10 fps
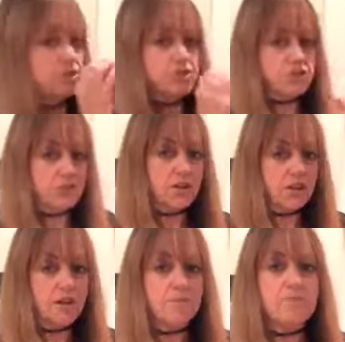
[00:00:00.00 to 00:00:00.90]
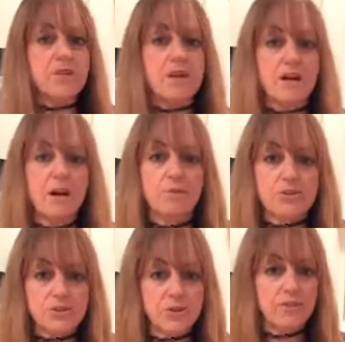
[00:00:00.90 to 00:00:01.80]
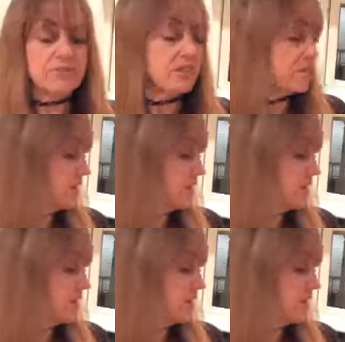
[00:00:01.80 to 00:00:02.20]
shook it, and we served it